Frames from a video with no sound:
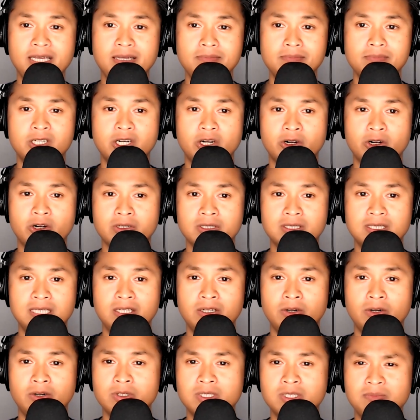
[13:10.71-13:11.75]
currency, or
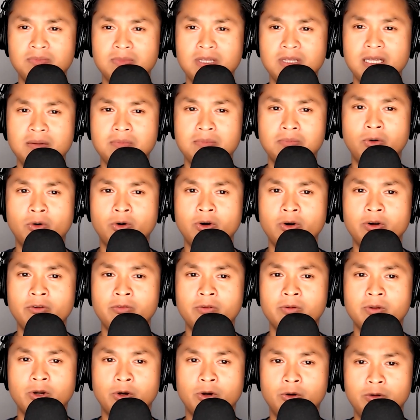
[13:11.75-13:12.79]
something more
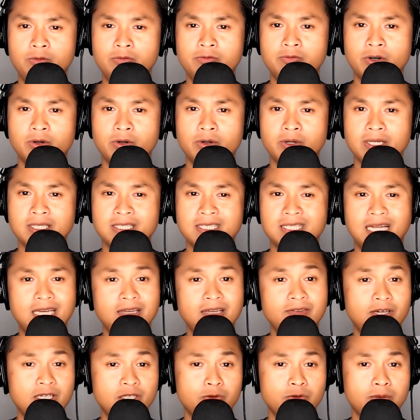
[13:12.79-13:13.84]
goal focused like
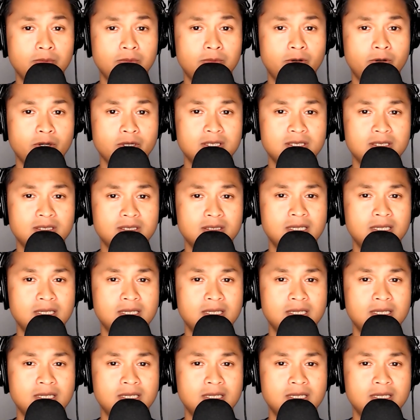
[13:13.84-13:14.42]
victory points.